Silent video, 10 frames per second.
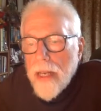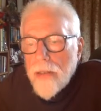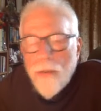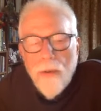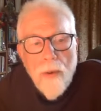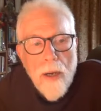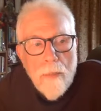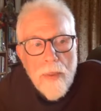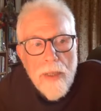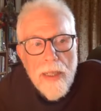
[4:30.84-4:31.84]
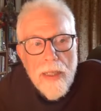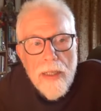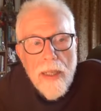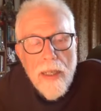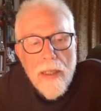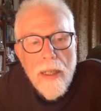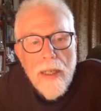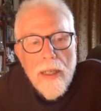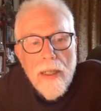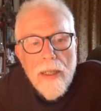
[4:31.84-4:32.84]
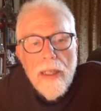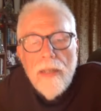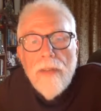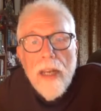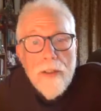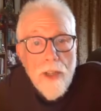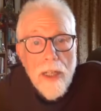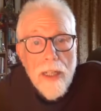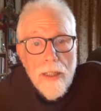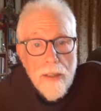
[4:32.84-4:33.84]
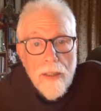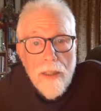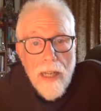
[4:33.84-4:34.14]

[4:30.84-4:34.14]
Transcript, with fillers: grew up in an evangelical